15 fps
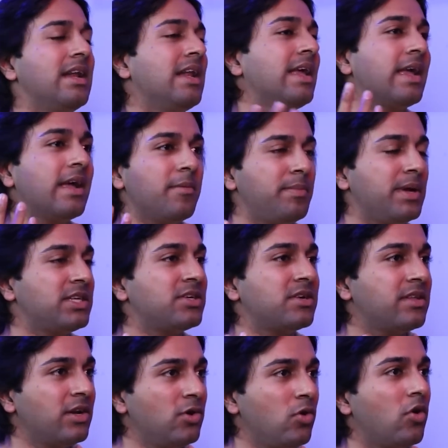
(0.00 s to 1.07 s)
and clicking a
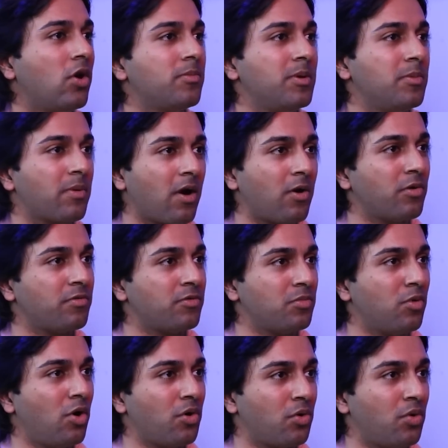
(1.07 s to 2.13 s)
picture that you'll not be proud of
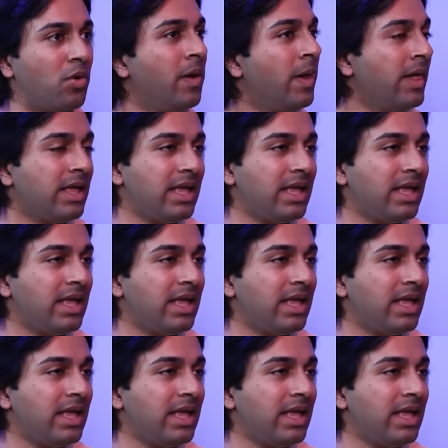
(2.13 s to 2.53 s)
tomorrow.